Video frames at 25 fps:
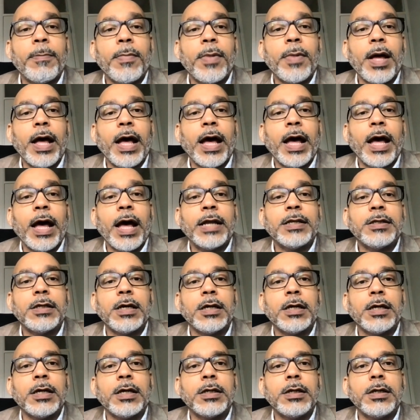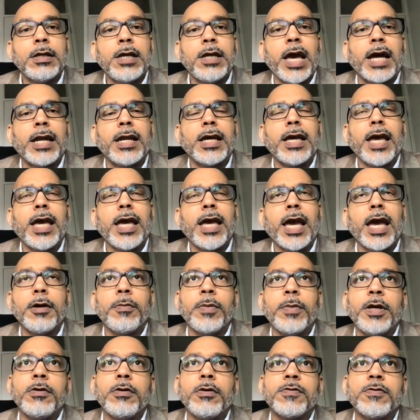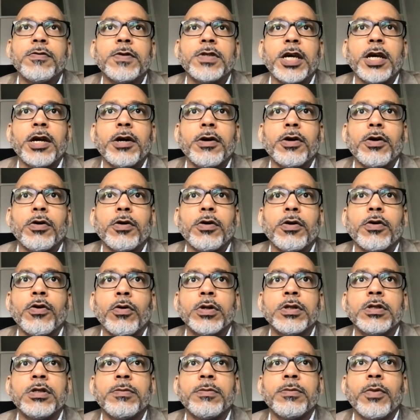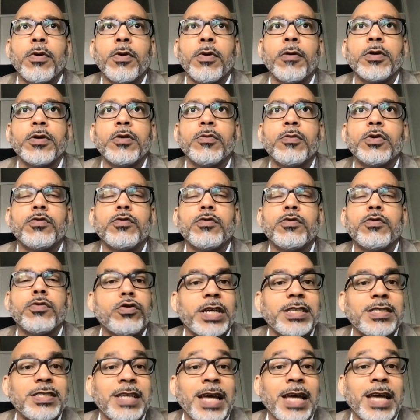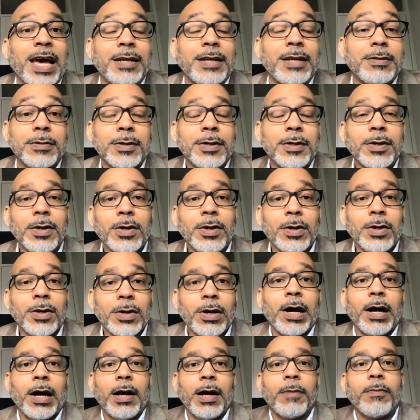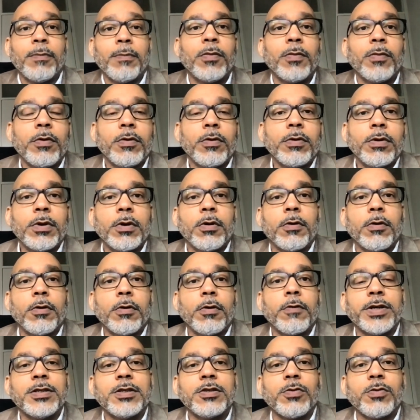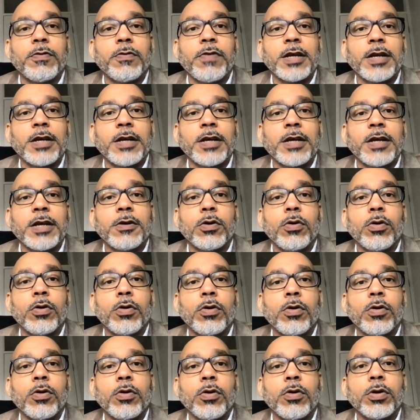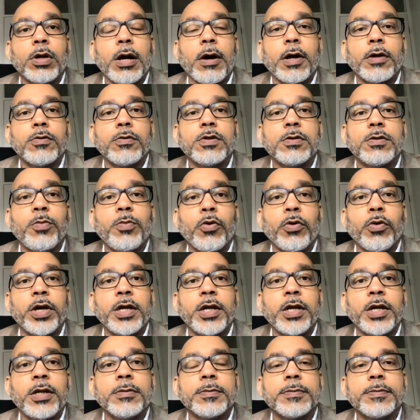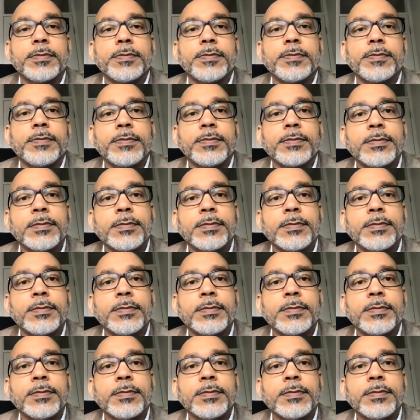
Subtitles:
And again, it'd be useful to hear your thoughts about how you would redress that. For instance, reflecting on Corrado's point.